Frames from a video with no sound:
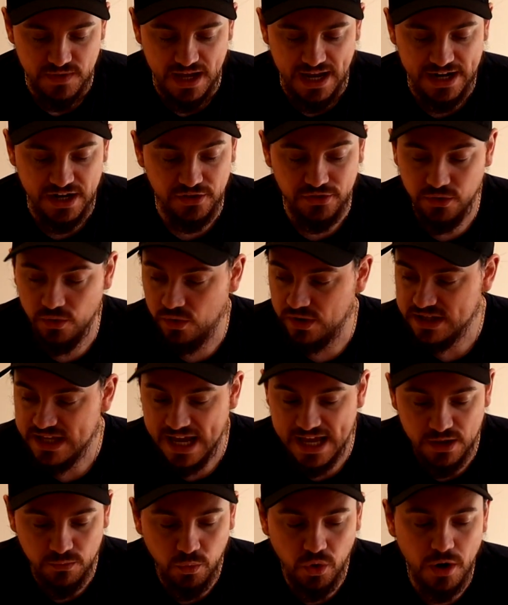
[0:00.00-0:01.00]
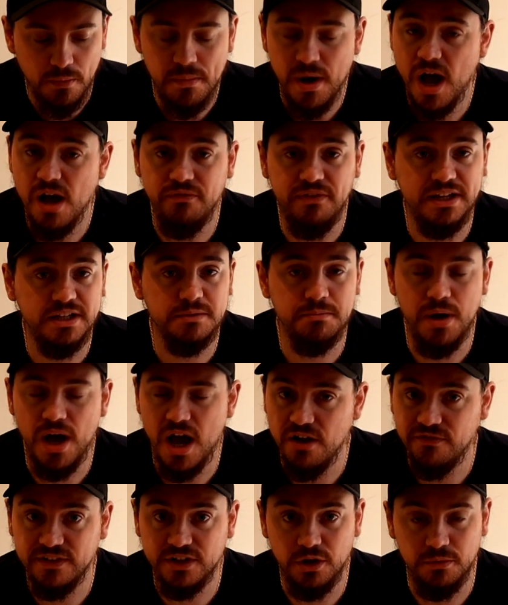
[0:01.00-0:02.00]
And I thought, yeah, what a
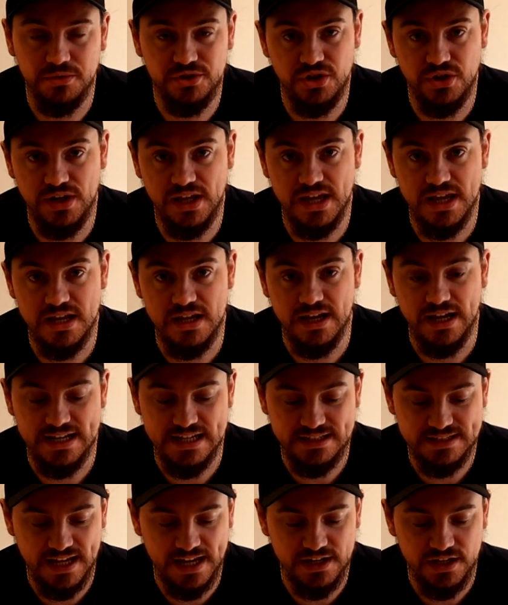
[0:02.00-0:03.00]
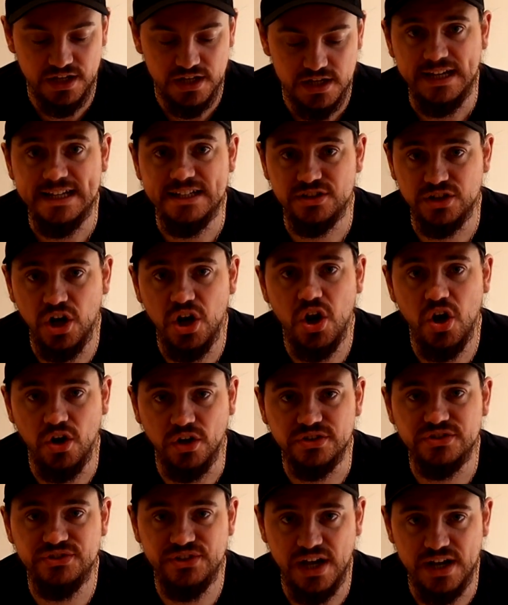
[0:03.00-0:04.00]
perfect opportunity. And he said, it's a lot
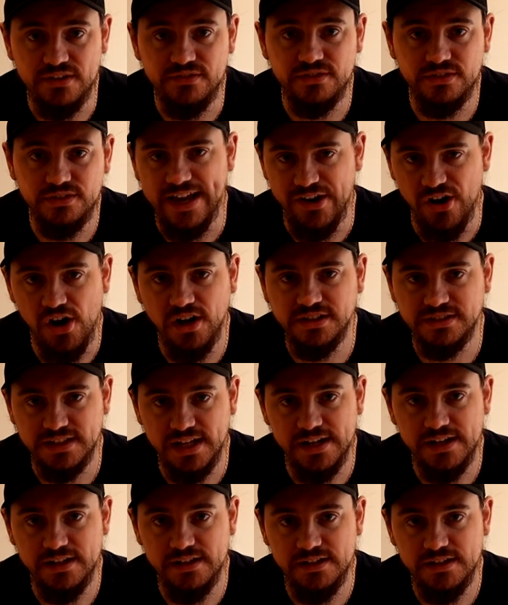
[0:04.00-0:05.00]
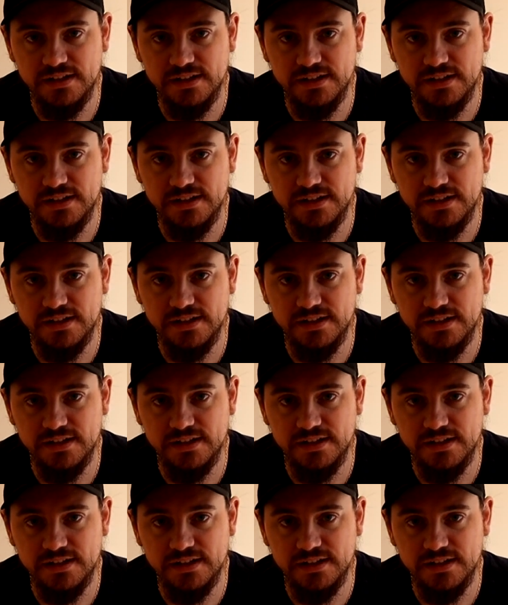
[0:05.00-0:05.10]
of stuff. And I said,